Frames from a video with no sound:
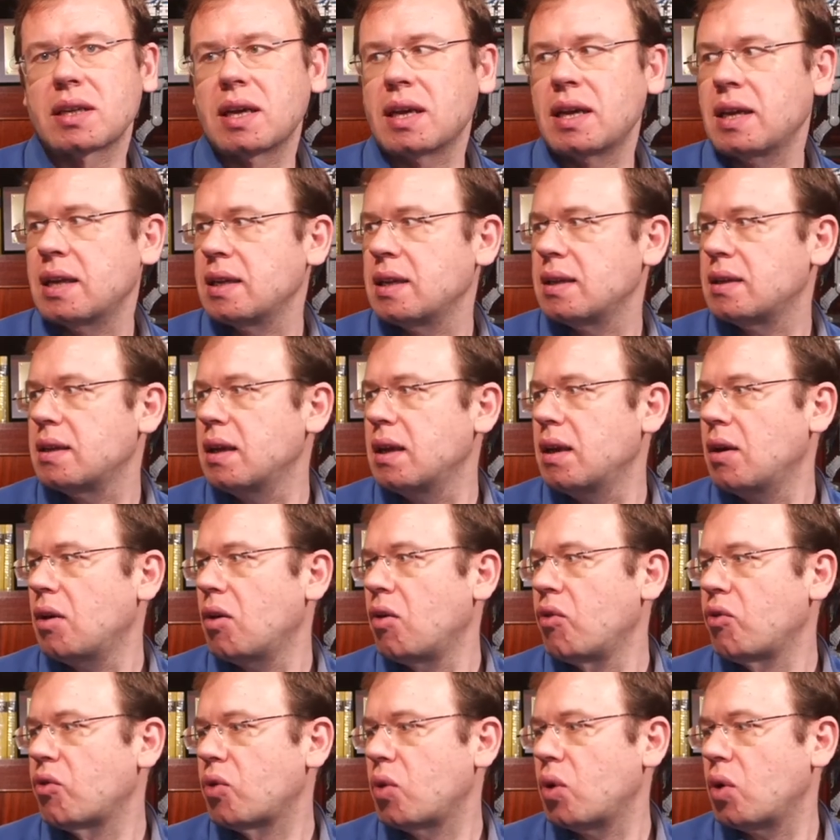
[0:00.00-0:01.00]
and
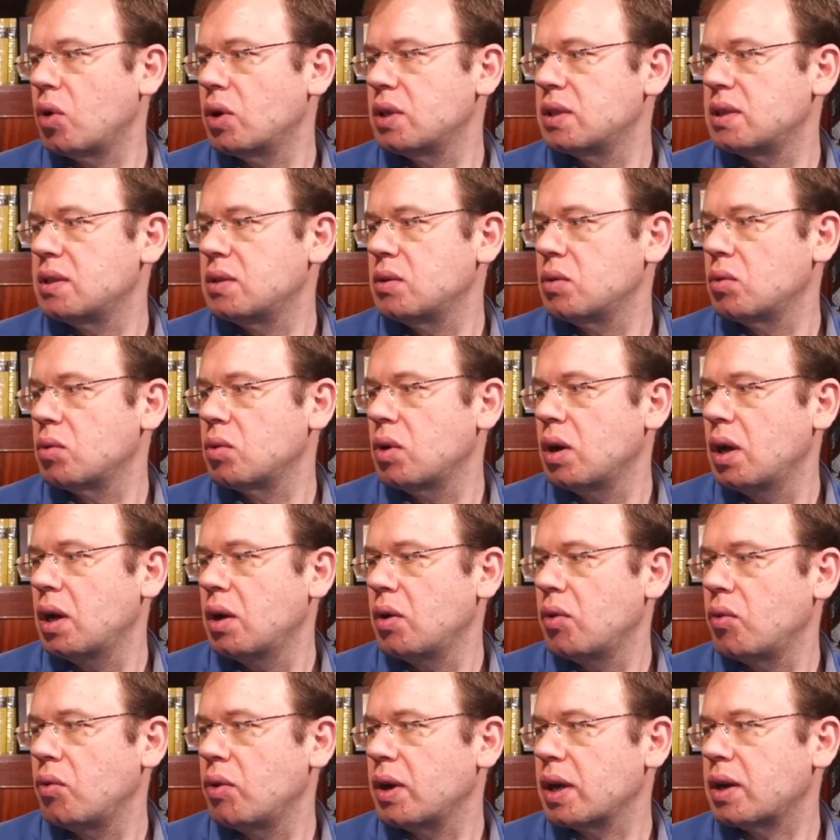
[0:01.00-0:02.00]
of course you
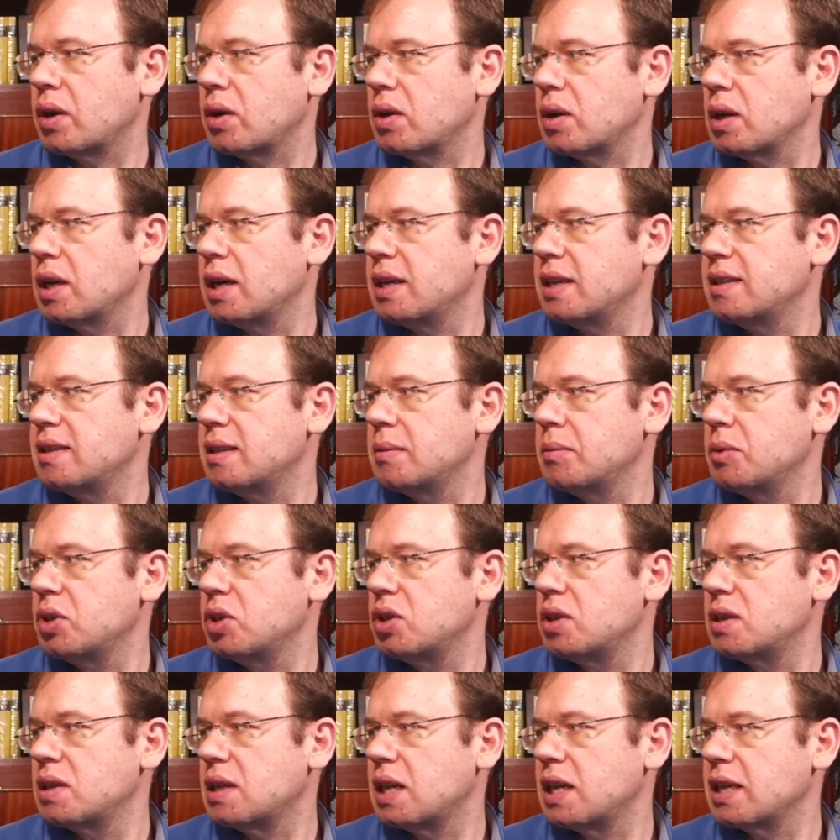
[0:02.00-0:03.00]
recognize
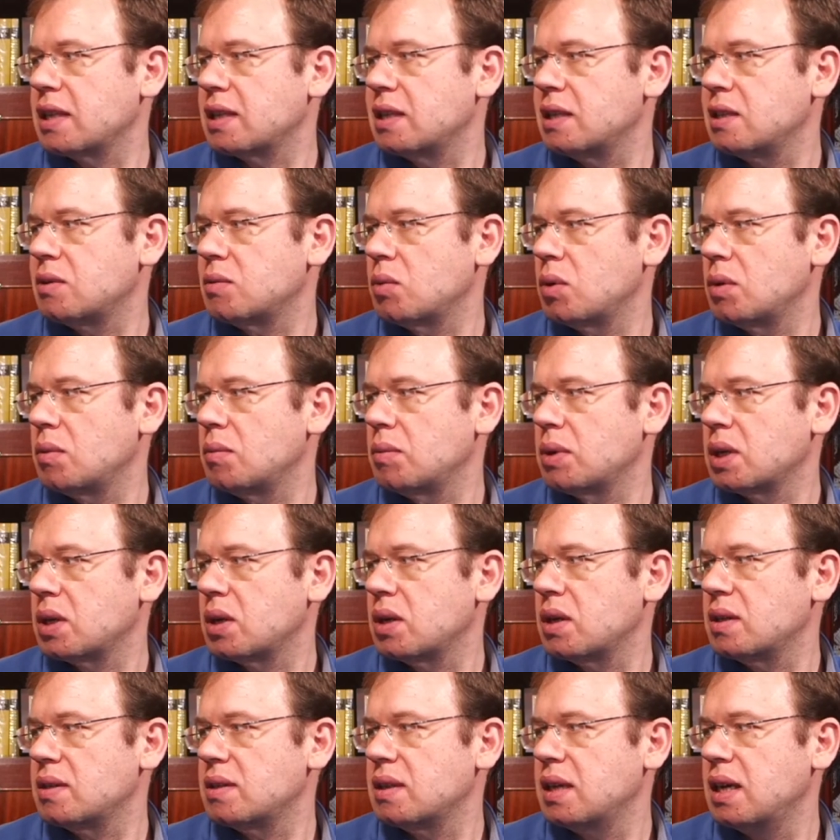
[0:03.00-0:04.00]
images like this one
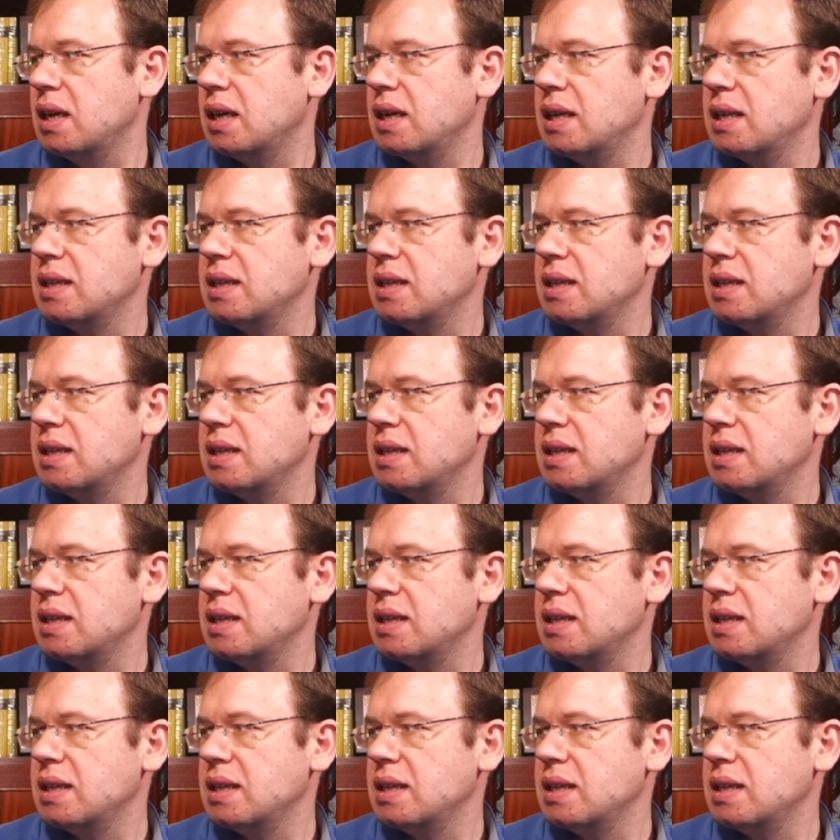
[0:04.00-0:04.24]
because